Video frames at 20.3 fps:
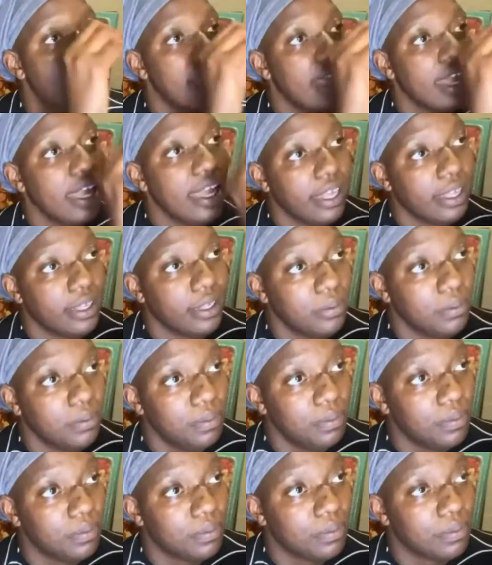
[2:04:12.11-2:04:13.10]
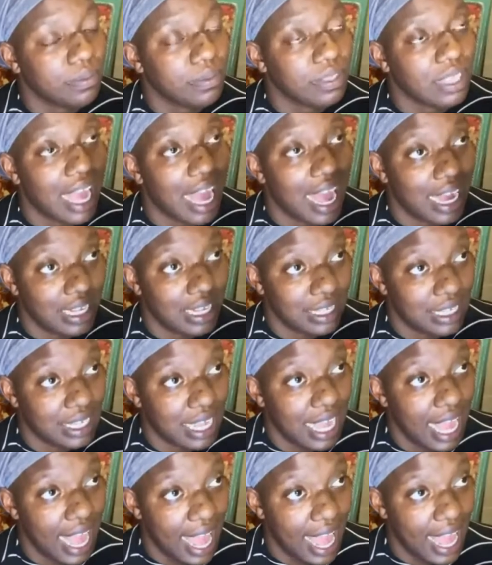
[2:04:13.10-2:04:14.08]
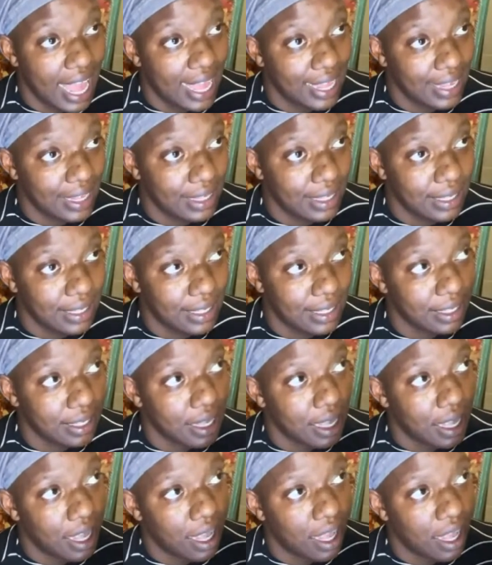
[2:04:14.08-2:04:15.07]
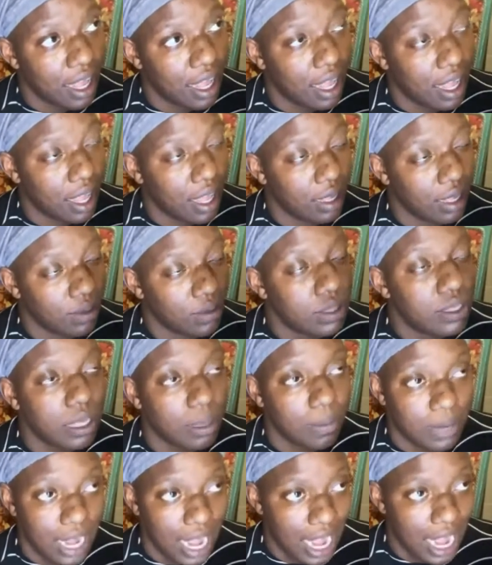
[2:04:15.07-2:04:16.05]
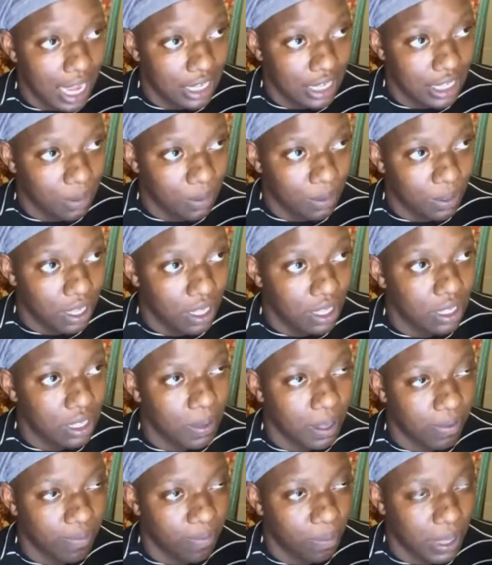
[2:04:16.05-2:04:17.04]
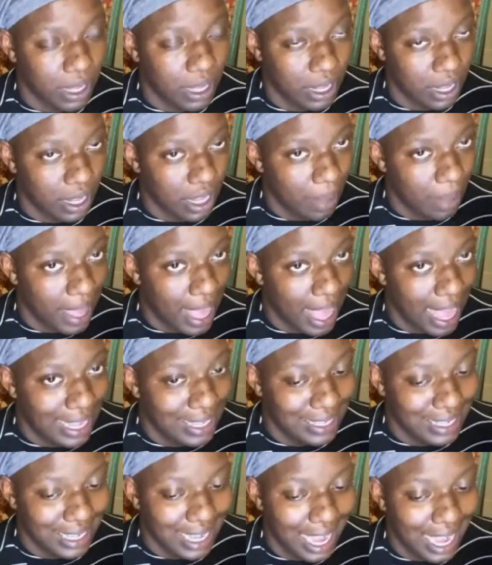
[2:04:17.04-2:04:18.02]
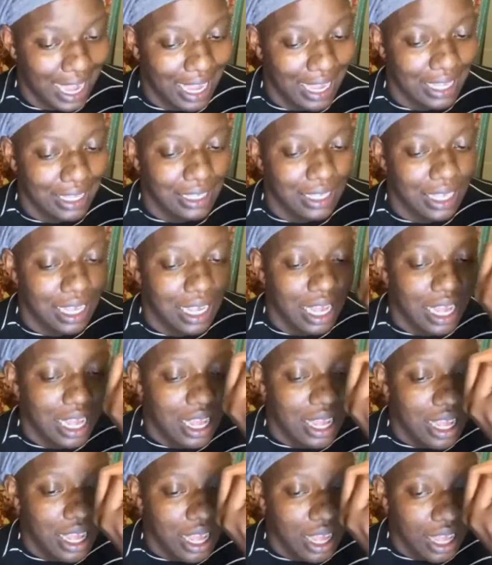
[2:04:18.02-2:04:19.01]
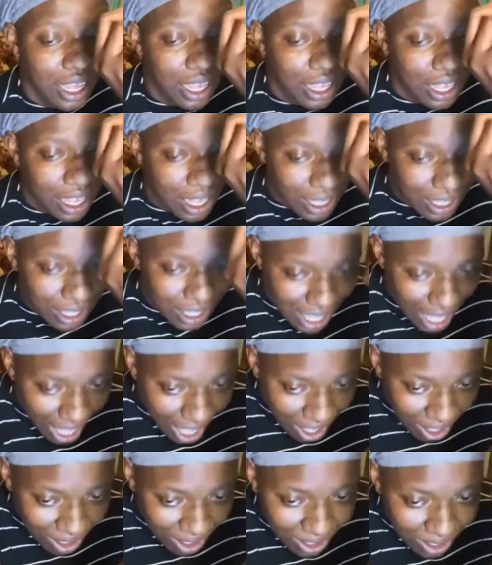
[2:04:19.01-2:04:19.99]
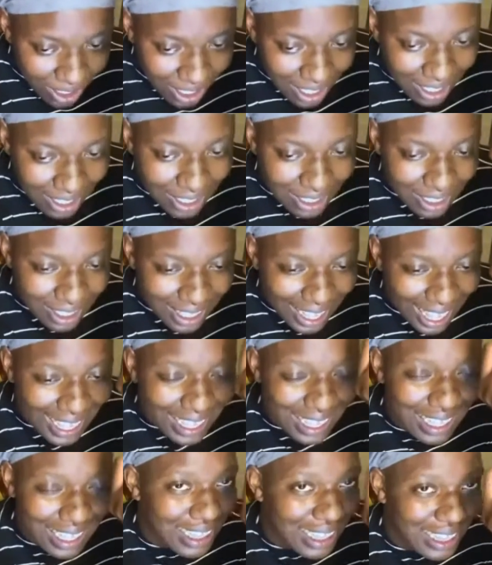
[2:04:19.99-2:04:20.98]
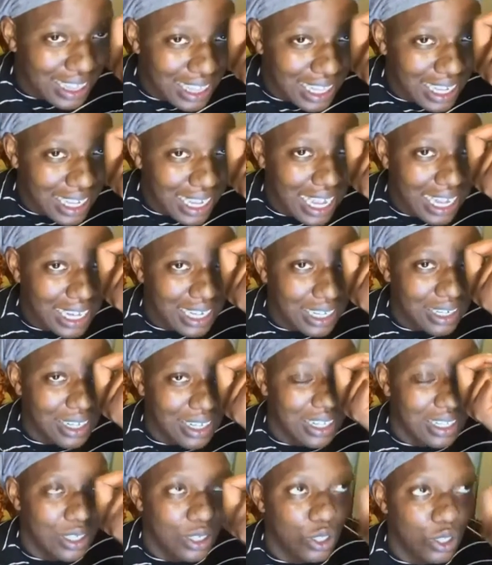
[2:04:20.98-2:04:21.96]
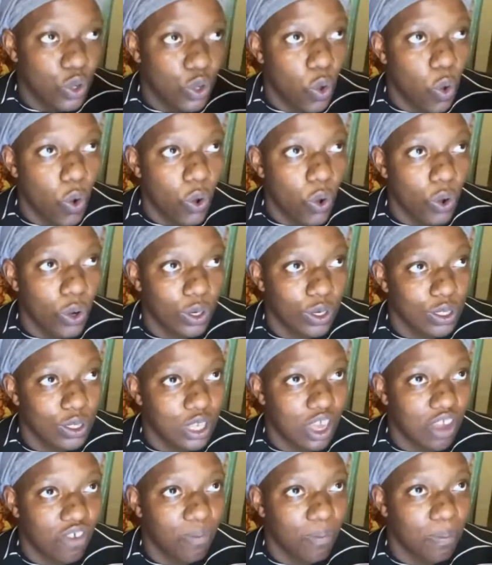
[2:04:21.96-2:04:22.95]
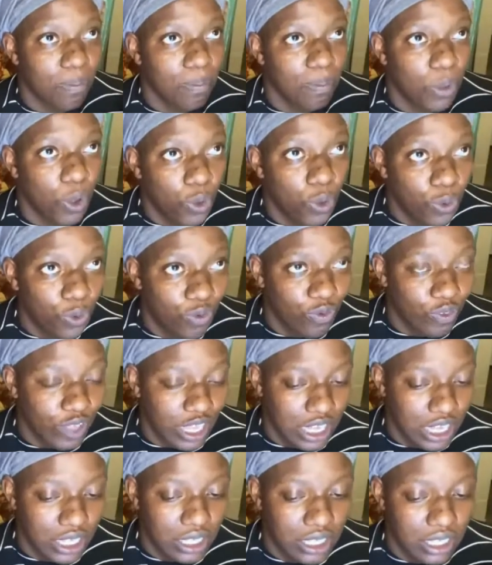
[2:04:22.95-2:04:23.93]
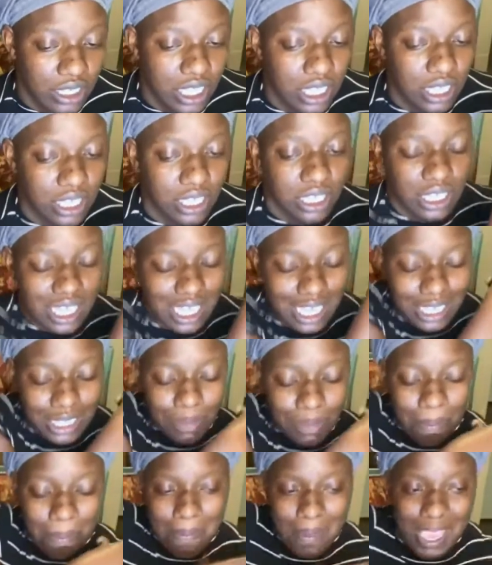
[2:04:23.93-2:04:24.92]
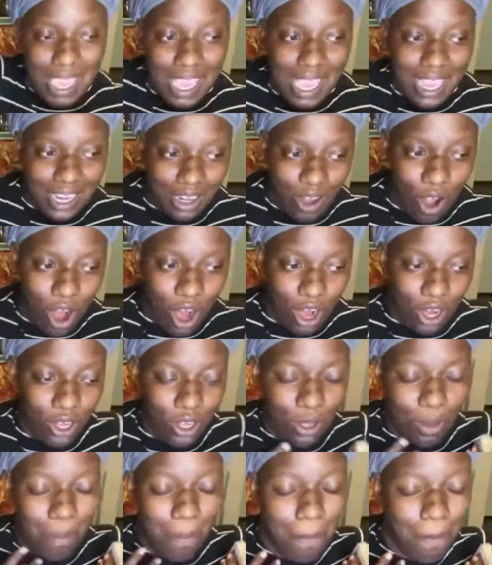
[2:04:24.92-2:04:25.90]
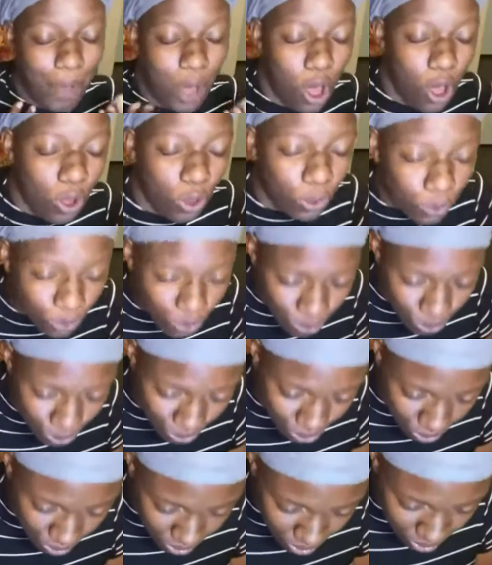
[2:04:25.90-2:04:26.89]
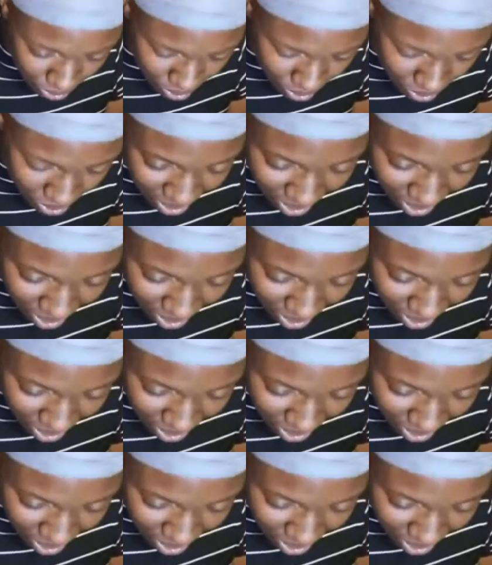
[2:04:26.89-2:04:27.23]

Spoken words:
Him, Isaac Hayes, some of the Isley brothers, but him and Isaac Hayes. Y'all, like, look at scores of movies. These men are composers.